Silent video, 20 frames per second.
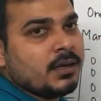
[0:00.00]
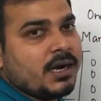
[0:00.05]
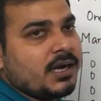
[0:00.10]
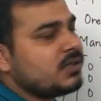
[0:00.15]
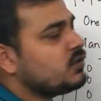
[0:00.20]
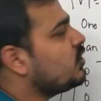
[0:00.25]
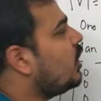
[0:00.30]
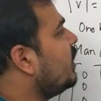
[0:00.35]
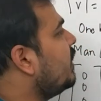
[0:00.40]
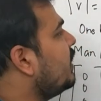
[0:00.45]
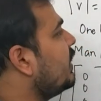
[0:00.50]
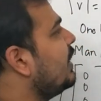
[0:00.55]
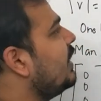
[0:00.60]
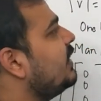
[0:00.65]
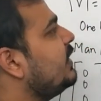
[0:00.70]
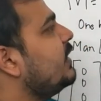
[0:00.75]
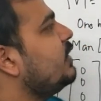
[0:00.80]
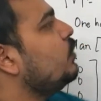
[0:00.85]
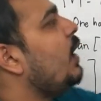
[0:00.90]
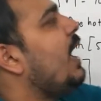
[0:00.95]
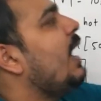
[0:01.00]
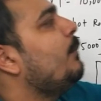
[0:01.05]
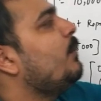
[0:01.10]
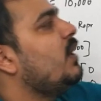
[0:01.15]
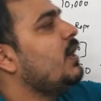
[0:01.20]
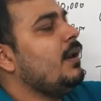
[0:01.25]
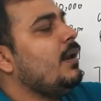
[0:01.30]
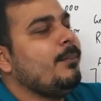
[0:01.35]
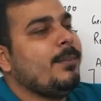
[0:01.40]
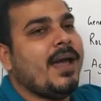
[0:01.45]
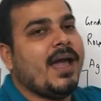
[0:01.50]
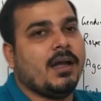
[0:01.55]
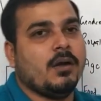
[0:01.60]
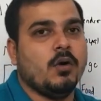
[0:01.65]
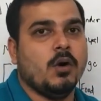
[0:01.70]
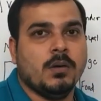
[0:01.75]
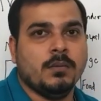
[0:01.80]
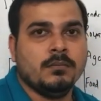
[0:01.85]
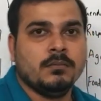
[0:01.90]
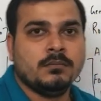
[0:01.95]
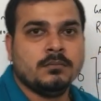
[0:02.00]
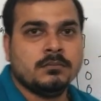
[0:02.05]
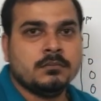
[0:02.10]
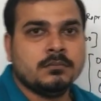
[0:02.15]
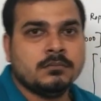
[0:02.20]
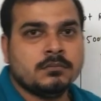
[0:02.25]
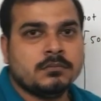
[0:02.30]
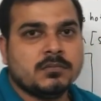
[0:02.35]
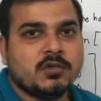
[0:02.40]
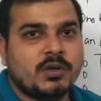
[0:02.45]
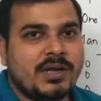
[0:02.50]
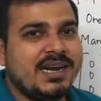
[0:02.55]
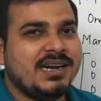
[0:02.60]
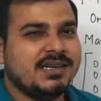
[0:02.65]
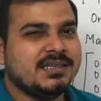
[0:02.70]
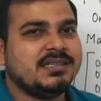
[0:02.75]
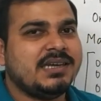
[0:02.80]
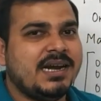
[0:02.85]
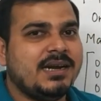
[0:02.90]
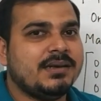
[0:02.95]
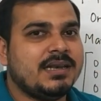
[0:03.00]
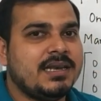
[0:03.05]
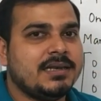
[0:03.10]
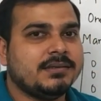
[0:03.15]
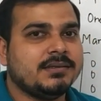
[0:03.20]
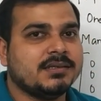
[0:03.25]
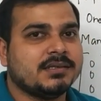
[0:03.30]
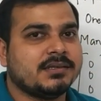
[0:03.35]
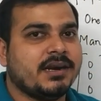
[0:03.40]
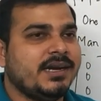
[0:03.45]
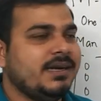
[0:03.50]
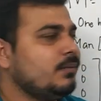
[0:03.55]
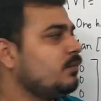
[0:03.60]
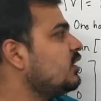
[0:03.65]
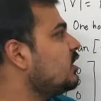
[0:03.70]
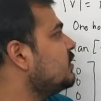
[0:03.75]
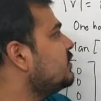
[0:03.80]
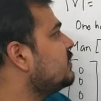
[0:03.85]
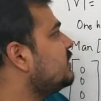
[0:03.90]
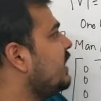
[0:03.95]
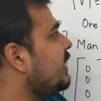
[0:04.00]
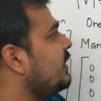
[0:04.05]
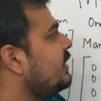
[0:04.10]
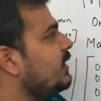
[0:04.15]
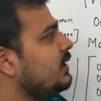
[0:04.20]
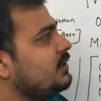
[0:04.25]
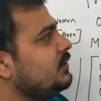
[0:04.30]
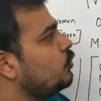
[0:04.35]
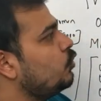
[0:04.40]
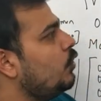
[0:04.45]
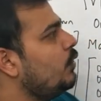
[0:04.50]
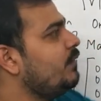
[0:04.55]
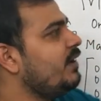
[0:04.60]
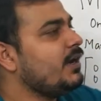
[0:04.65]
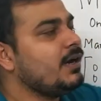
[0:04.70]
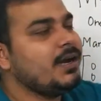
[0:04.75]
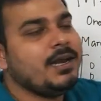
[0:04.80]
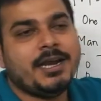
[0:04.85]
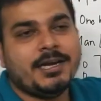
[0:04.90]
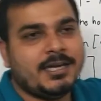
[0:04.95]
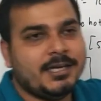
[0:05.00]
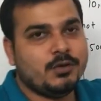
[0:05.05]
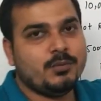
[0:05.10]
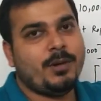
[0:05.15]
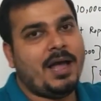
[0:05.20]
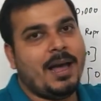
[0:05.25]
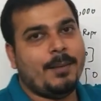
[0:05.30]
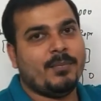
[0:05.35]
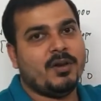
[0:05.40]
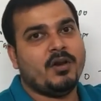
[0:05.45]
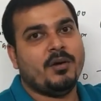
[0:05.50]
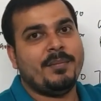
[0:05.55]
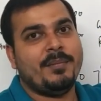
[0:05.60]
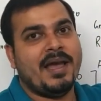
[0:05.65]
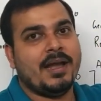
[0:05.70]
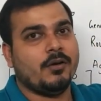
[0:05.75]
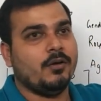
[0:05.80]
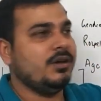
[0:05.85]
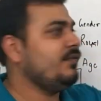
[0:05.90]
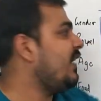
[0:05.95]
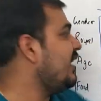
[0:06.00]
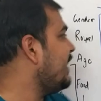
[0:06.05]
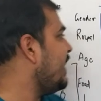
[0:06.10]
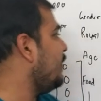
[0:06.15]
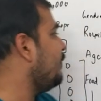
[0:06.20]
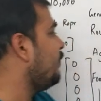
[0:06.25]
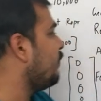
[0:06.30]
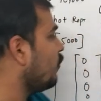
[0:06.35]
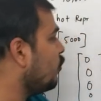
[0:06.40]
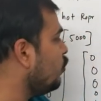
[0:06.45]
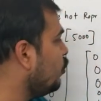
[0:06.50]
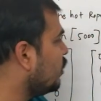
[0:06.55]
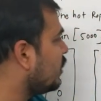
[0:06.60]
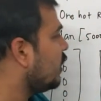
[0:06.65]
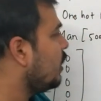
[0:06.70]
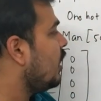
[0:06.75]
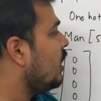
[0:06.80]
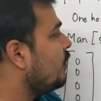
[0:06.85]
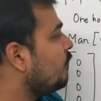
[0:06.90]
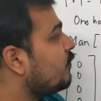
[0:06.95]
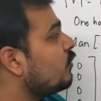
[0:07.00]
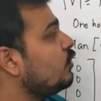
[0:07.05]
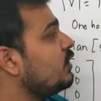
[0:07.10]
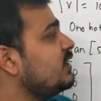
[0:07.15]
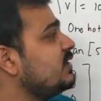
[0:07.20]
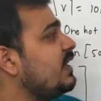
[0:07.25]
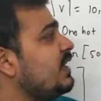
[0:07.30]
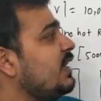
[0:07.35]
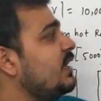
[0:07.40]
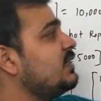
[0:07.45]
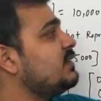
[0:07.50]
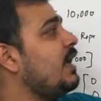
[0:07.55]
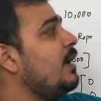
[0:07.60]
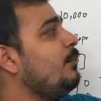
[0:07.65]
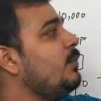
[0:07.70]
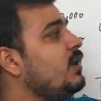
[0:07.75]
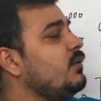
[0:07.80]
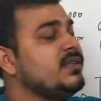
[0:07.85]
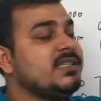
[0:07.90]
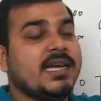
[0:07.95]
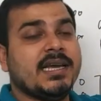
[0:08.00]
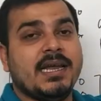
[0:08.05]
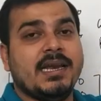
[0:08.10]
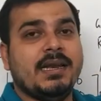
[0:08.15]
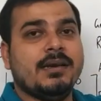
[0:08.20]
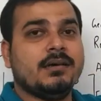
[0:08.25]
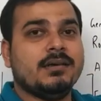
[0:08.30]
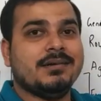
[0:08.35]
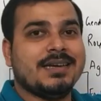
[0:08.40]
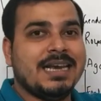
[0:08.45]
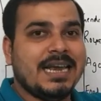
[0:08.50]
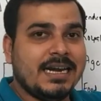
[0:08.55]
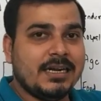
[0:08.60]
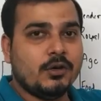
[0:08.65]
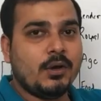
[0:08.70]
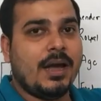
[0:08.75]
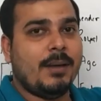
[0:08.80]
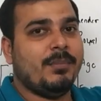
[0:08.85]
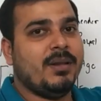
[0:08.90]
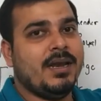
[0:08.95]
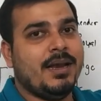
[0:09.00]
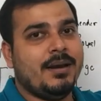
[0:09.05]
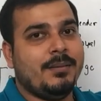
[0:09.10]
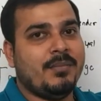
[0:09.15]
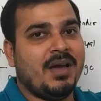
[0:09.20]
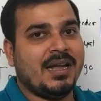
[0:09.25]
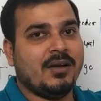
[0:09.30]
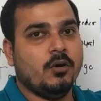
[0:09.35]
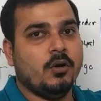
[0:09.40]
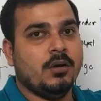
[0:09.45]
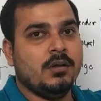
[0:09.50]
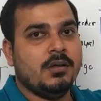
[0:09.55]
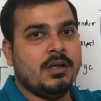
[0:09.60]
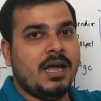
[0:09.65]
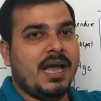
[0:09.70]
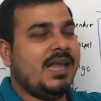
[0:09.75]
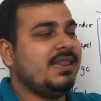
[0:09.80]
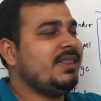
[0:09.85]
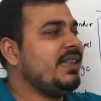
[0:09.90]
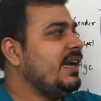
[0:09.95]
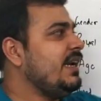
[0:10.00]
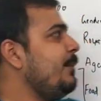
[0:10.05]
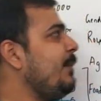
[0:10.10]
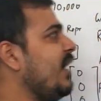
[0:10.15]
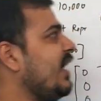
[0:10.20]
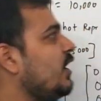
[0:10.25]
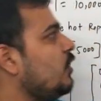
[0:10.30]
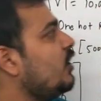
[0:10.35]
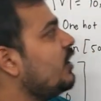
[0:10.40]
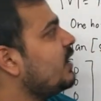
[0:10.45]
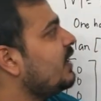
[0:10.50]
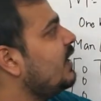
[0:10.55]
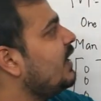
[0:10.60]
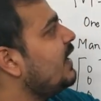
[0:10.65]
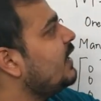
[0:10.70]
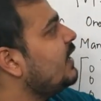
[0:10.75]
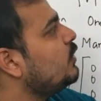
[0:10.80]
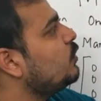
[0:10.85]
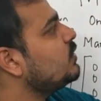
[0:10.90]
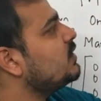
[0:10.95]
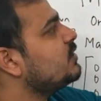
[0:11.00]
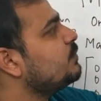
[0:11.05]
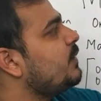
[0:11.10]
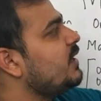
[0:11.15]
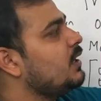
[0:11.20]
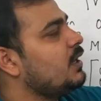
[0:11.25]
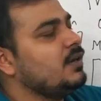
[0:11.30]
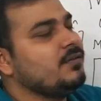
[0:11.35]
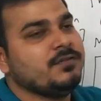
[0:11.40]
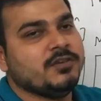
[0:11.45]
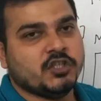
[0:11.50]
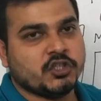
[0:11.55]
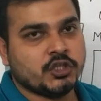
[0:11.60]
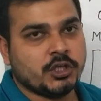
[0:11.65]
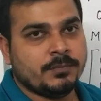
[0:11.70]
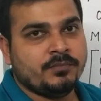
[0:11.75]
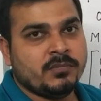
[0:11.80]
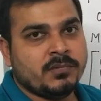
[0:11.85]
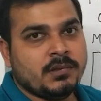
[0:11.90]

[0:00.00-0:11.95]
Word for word: It is not related to apple and mango. You can understand this, right? Because gender is nowhere related to apple or mango. If I take fruit, fruit is an example which I can relate to apple and mango. At that time, I cannot relate to this particular feature.